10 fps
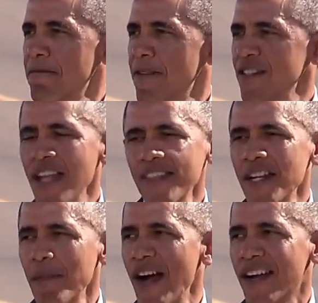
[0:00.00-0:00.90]
there's nothing
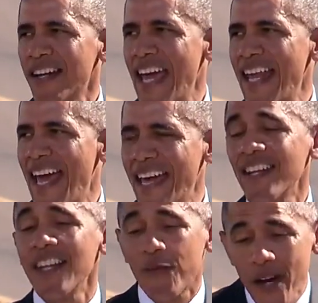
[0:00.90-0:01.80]
America can't
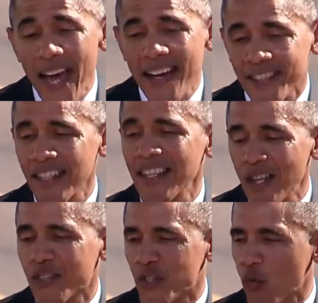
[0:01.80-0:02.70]
handle if we actually
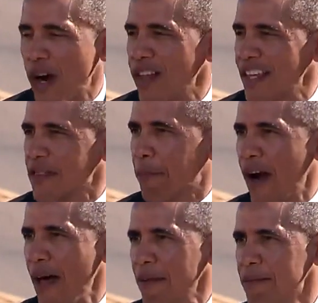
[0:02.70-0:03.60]
look squarely at the
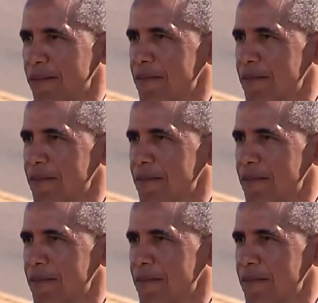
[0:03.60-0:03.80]
problem.